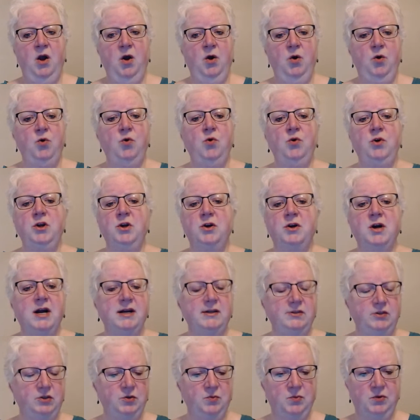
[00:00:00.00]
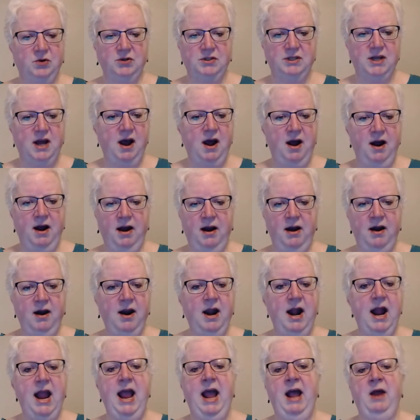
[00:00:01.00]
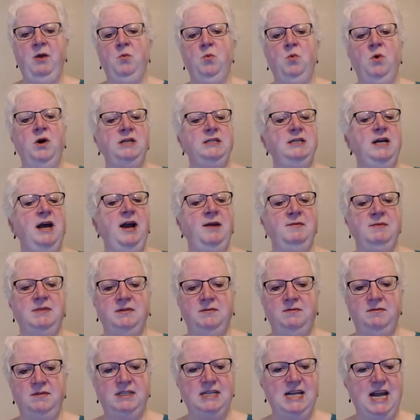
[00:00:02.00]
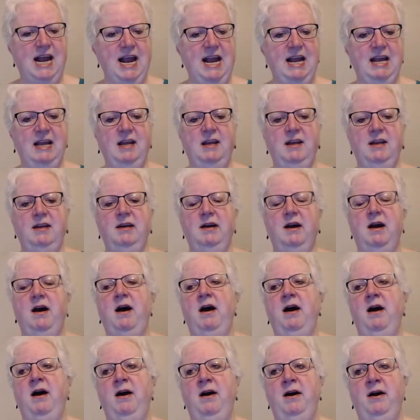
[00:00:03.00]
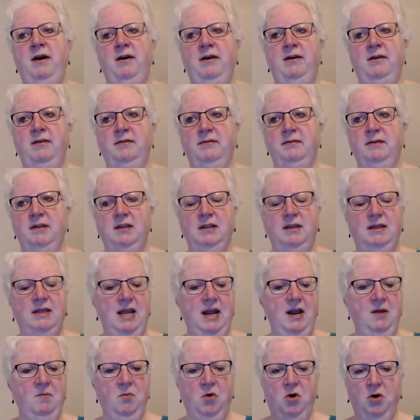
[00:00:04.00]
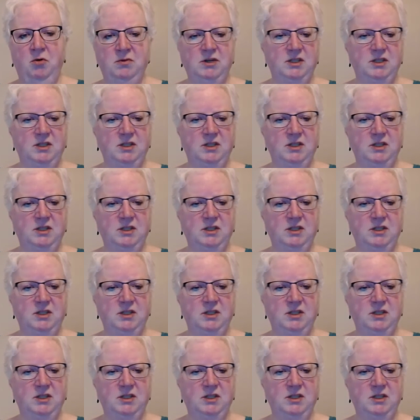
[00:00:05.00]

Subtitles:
who your customers are, and what times of day are they more